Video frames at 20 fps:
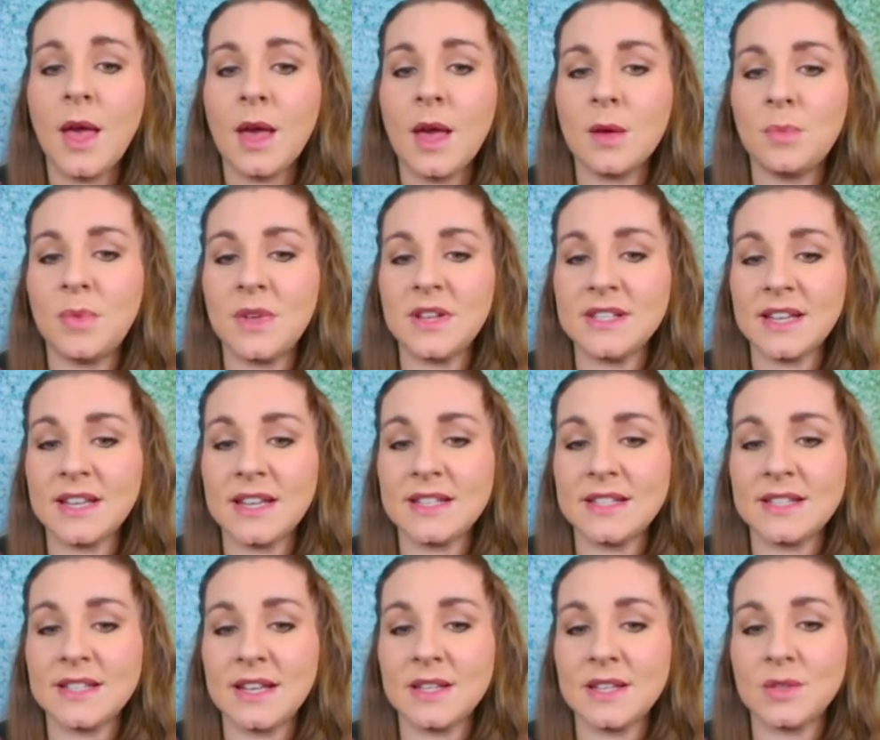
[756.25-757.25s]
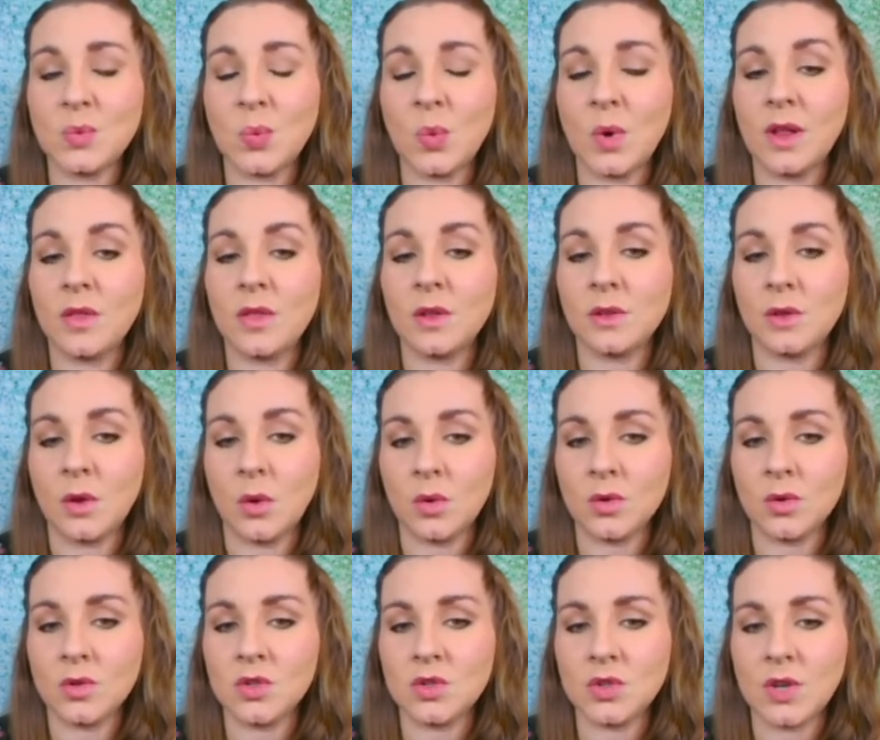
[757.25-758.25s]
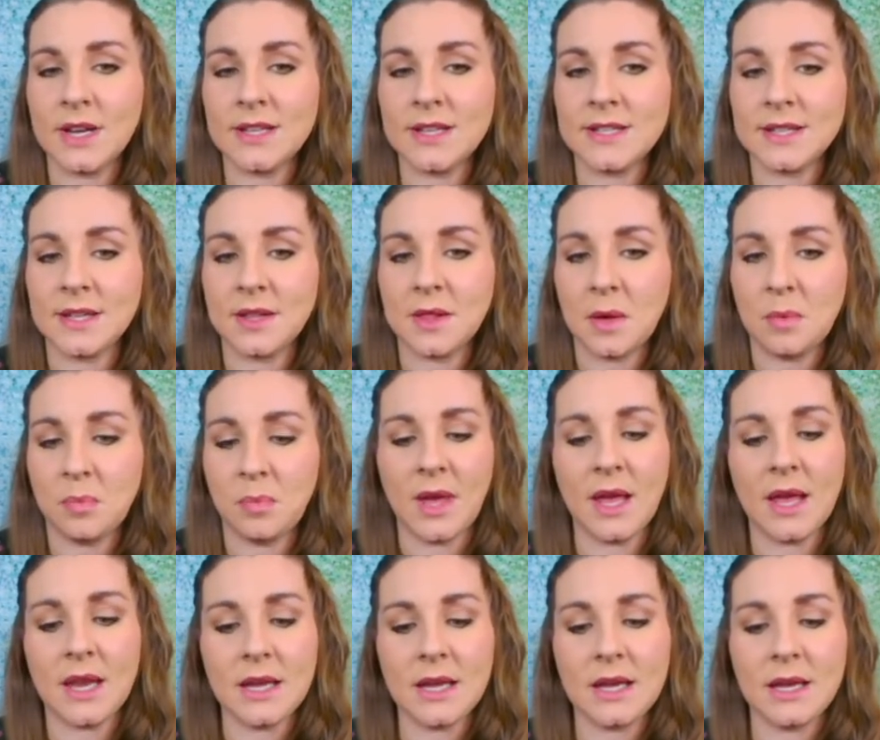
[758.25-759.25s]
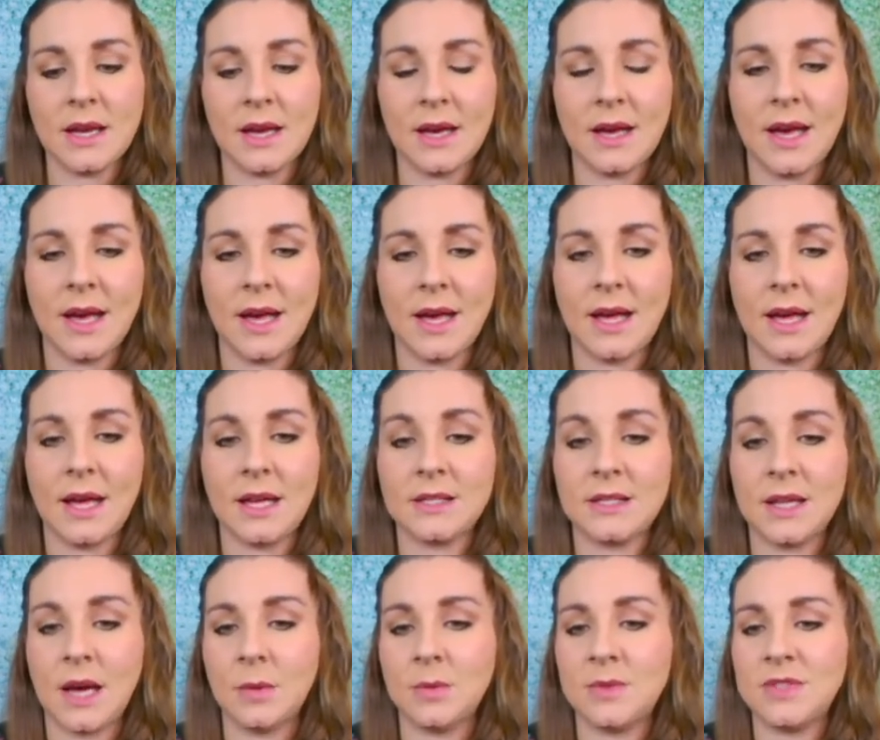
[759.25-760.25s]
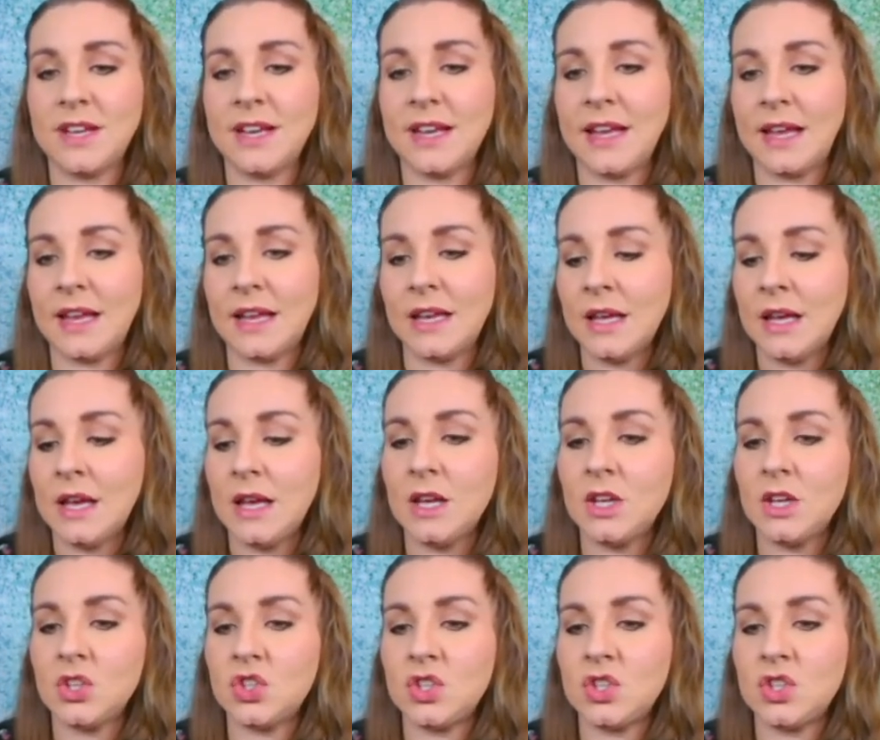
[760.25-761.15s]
Hibiscus is one of the local strays that Penny adopted in.